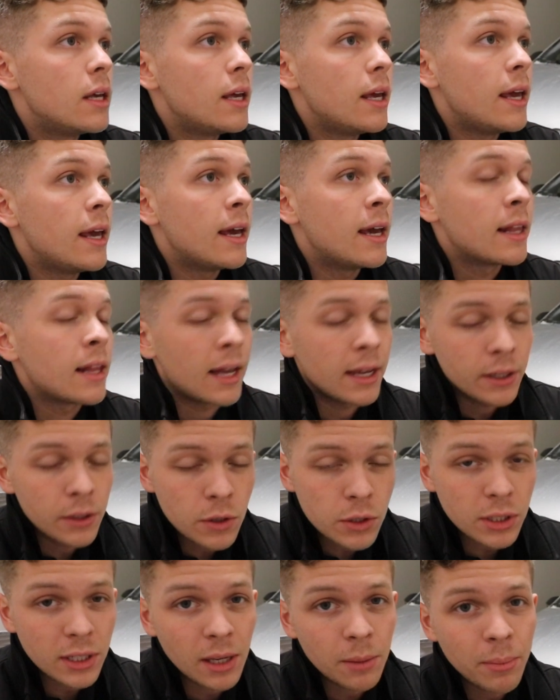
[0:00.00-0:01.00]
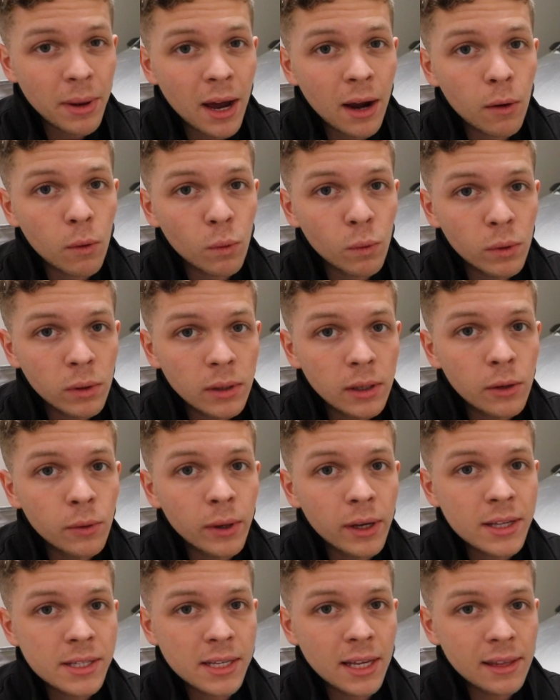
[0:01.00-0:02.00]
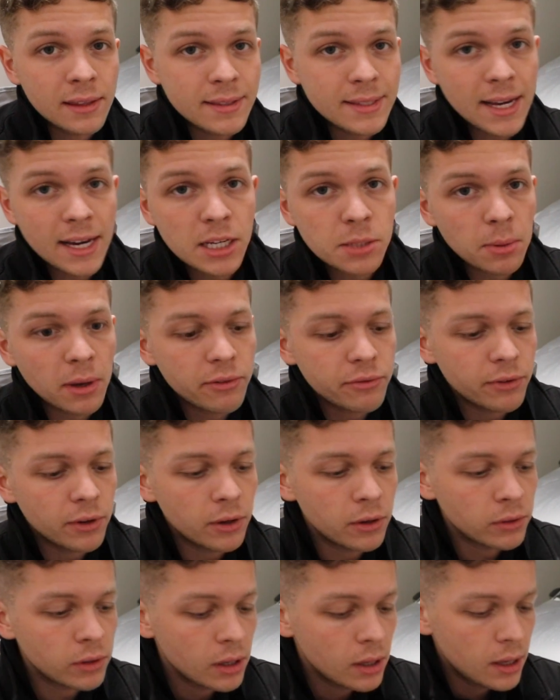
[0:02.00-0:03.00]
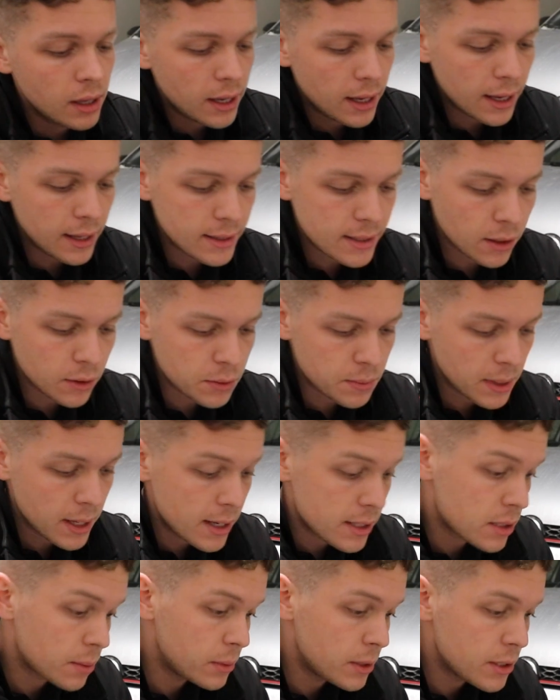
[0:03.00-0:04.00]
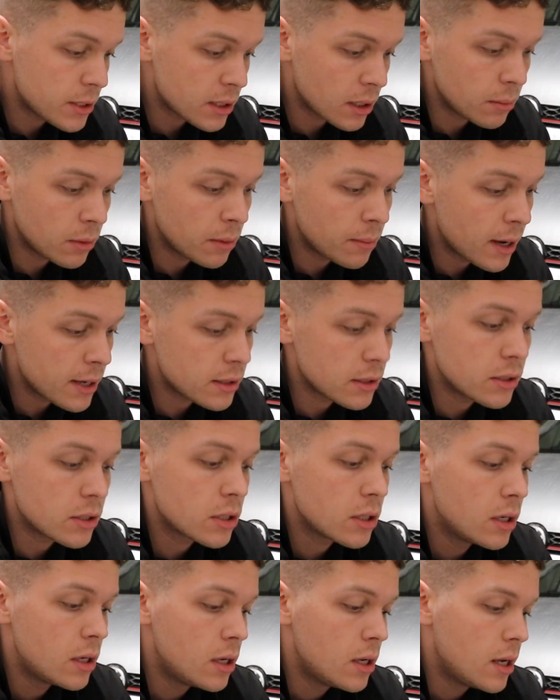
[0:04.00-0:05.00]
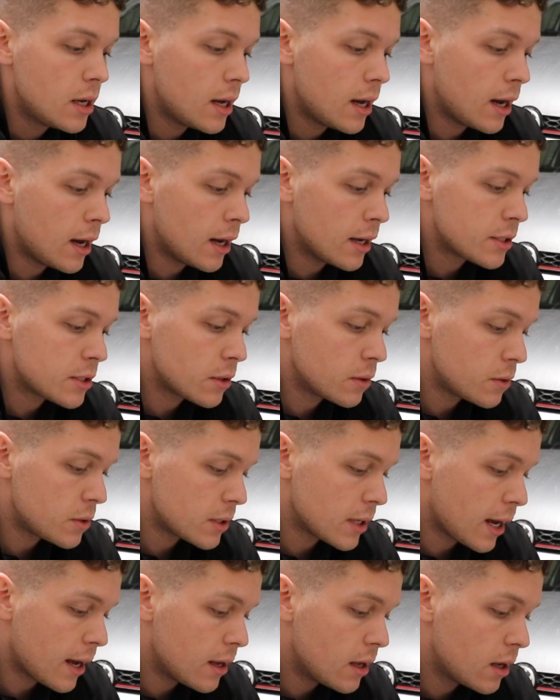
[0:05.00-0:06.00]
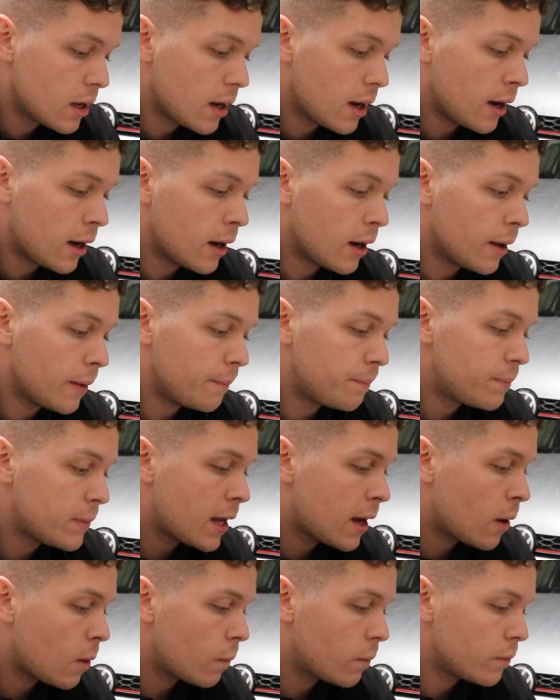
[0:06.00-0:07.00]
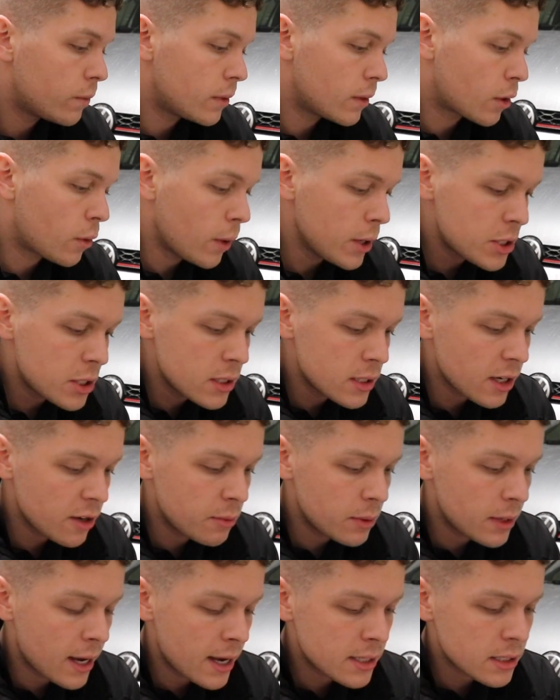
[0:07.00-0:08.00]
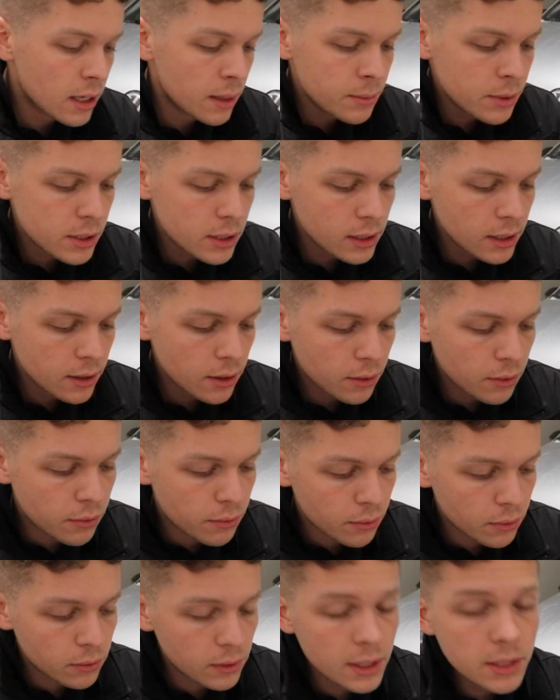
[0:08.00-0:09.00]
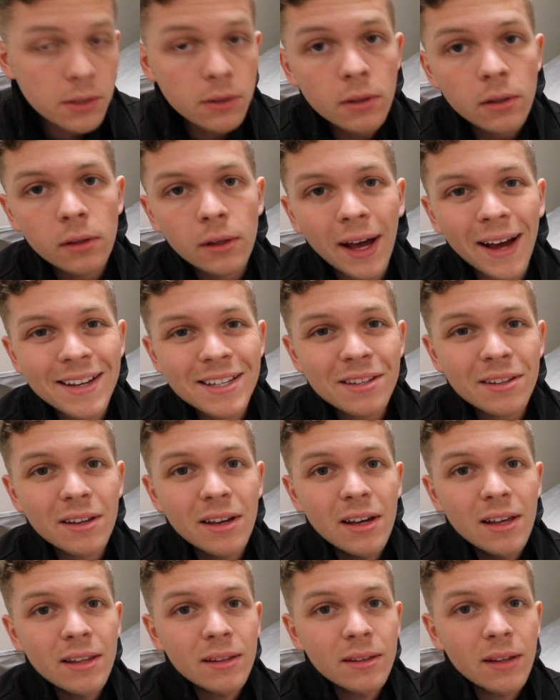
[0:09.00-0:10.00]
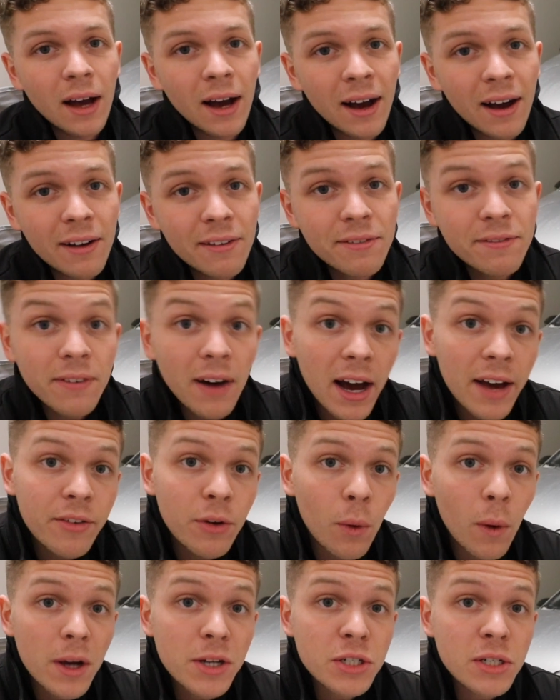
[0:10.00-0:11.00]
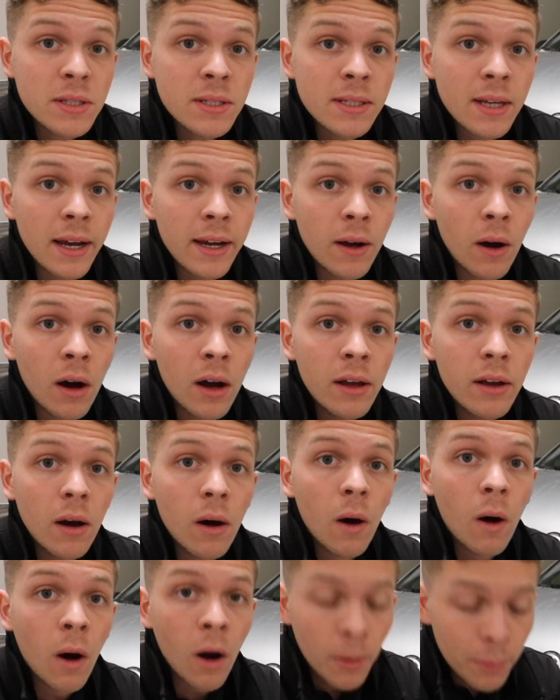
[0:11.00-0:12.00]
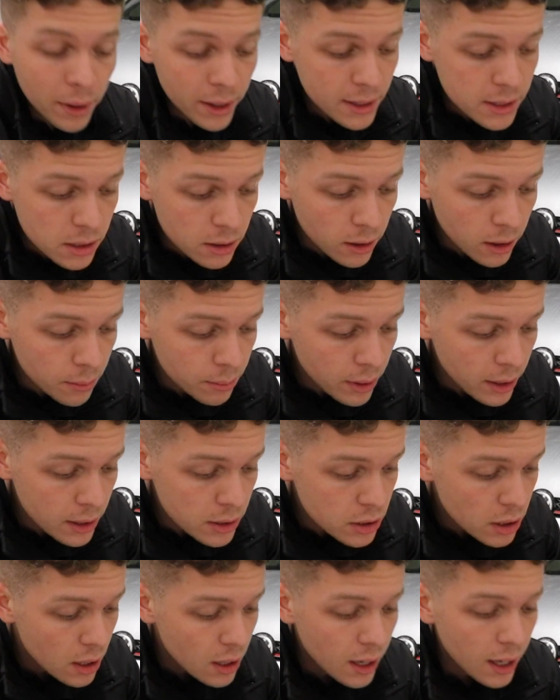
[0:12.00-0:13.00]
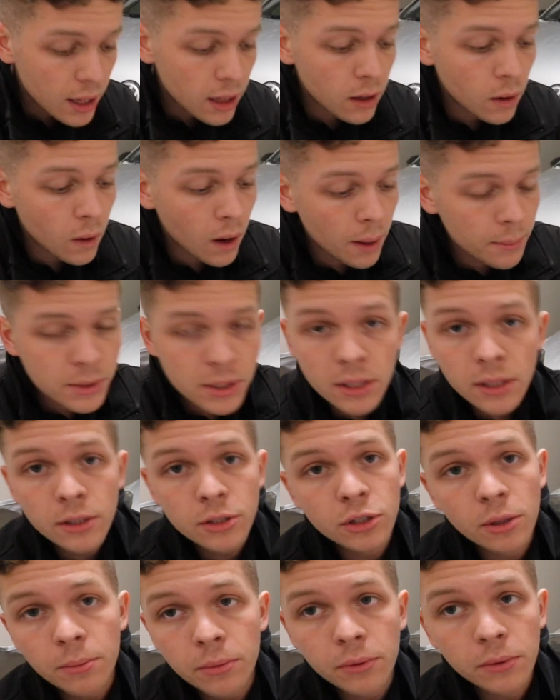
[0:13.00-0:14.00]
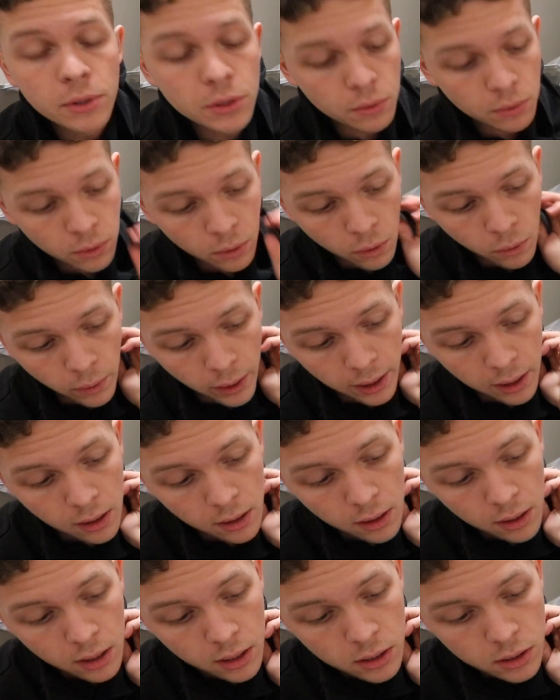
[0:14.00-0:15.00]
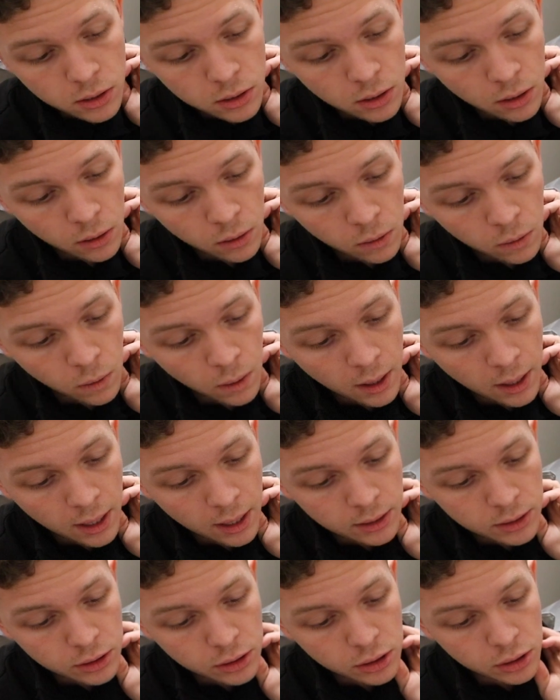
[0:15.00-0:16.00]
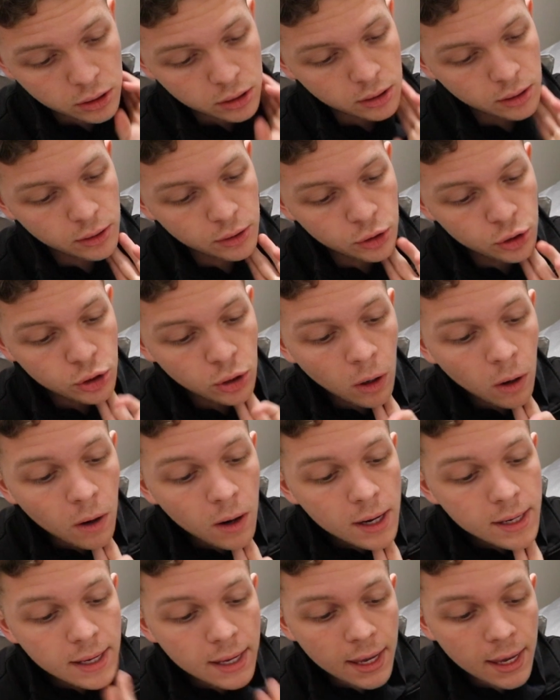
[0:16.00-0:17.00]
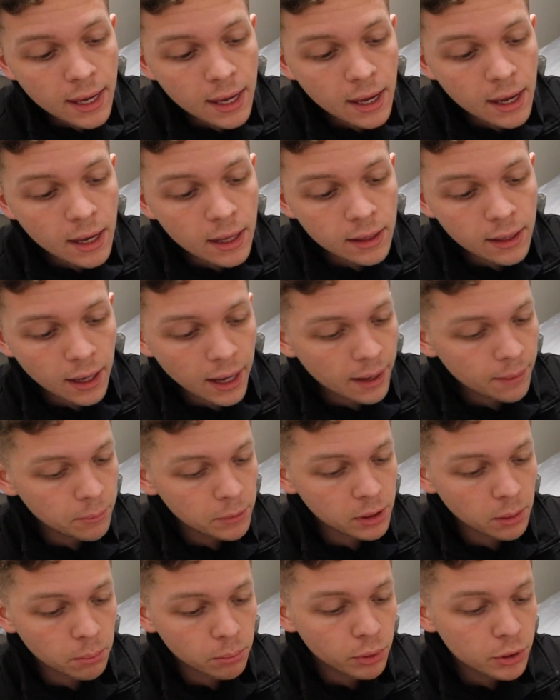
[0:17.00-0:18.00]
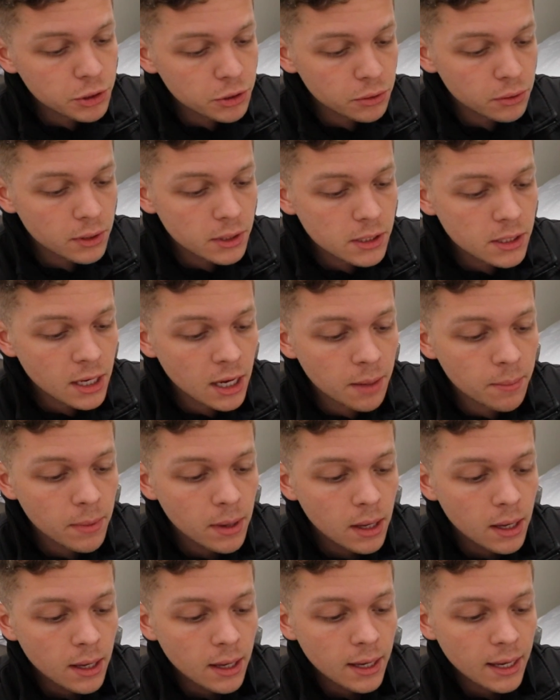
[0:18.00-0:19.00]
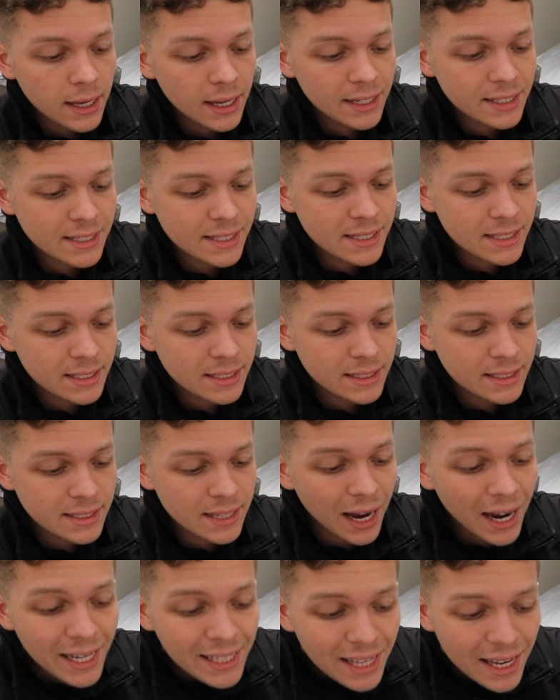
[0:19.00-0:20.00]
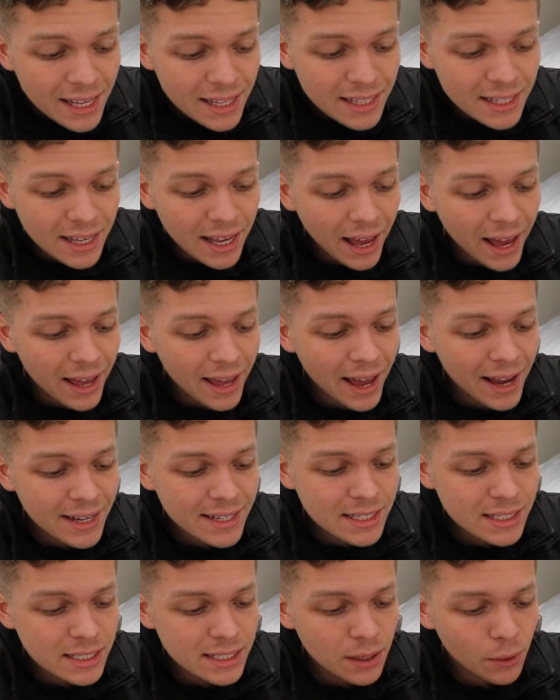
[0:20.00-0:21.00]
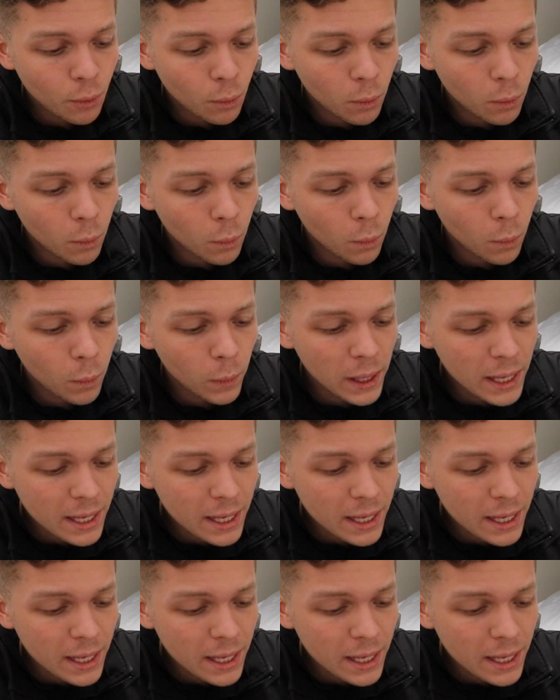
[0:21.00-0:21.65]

And I usually get back really quick because that dings my phone and tells me, hey, somebody just sent me a message. So there's that. Now, questions I've been asked, I'm just going to go through. These are the last 5 questions I got on my Instagram page. Now, I'm just going to jump through these real quick. So, John and, I'm going to butcher this name, Zynet, XHYNET.